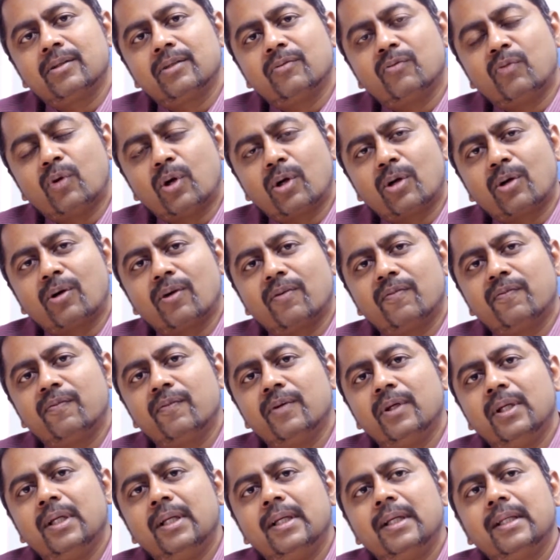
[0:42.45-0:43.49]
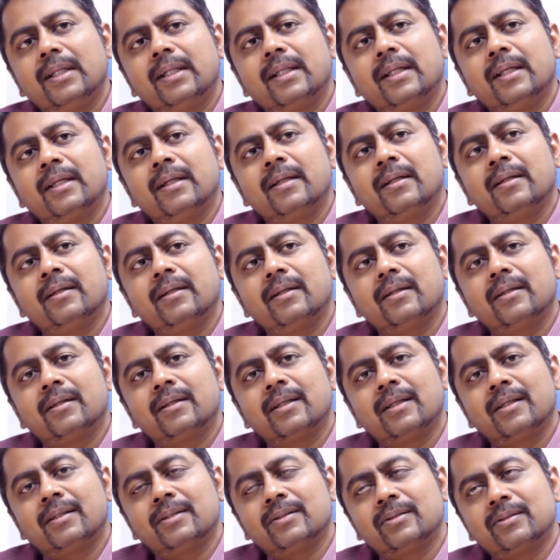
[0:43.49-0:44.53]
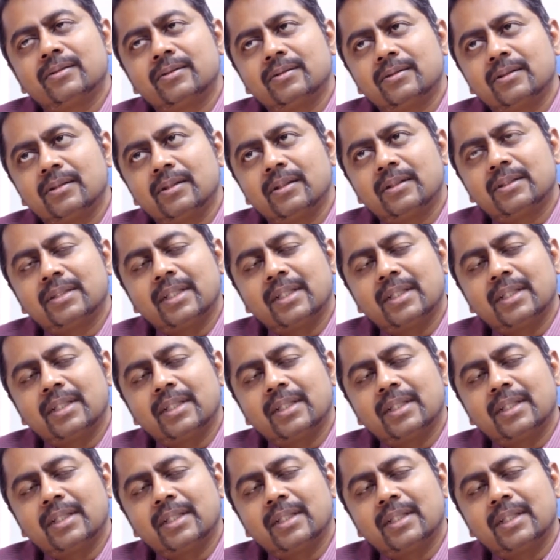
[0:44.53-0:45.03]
worn off then there is a